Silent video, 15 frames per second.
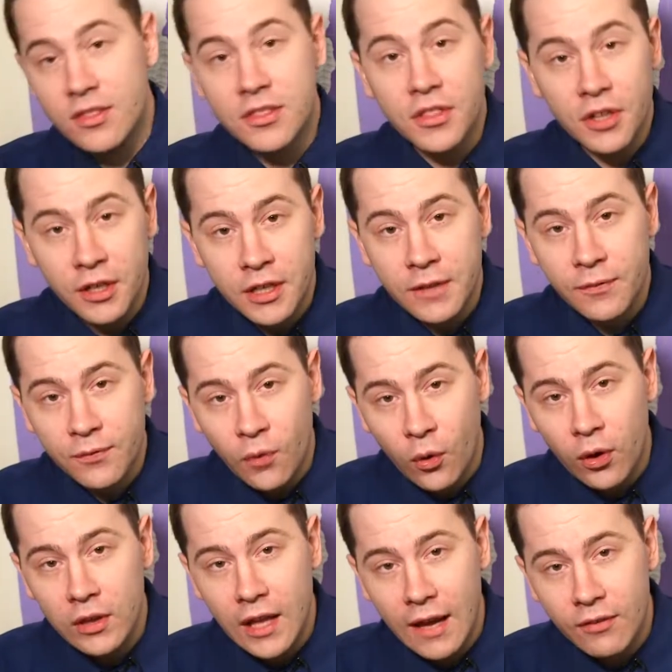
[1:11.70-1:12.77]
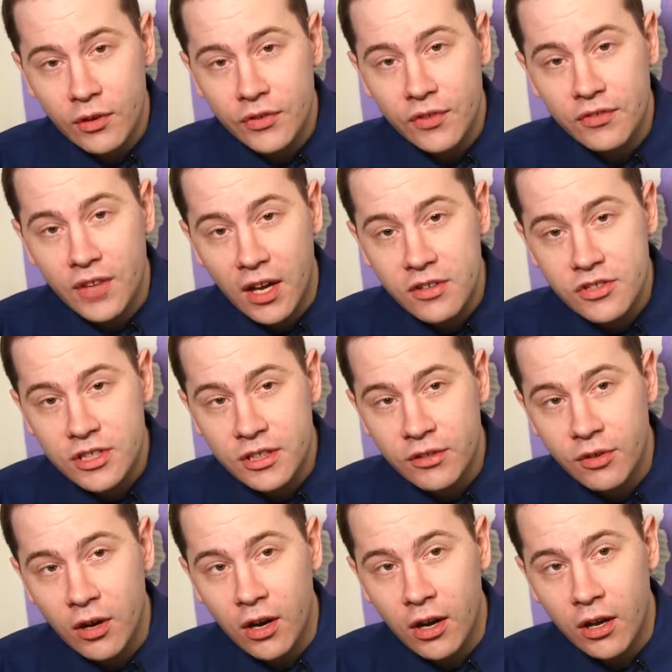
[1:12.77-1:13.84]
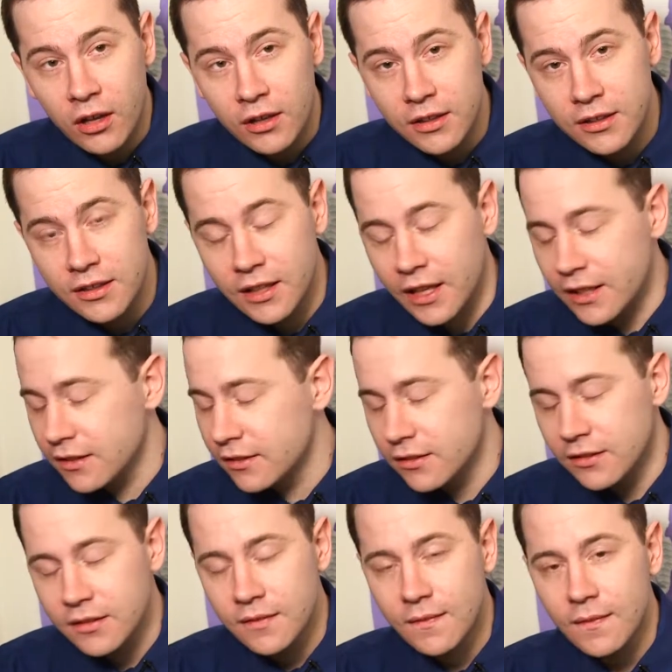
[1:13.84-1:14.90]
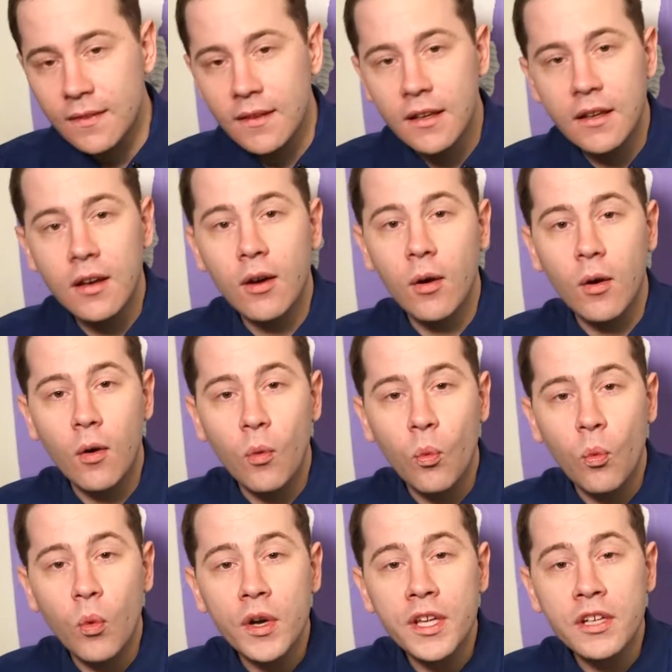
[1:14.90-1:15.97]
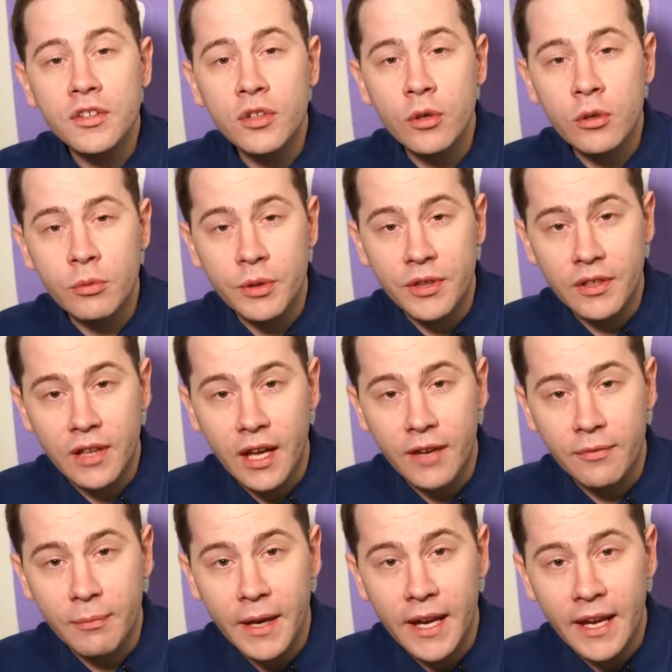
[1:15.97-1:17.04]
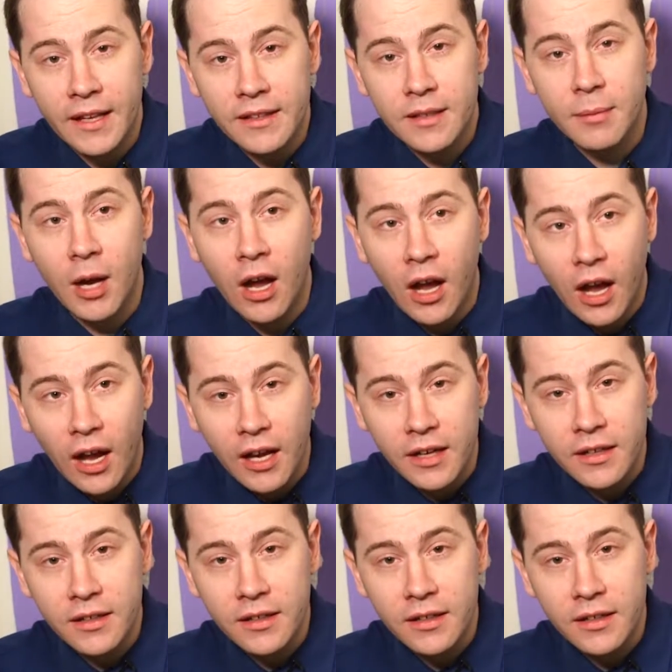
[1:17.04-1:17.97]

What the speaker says: 34 levels of dungeon crawl? Like, what are you doing with your life, man? Come on.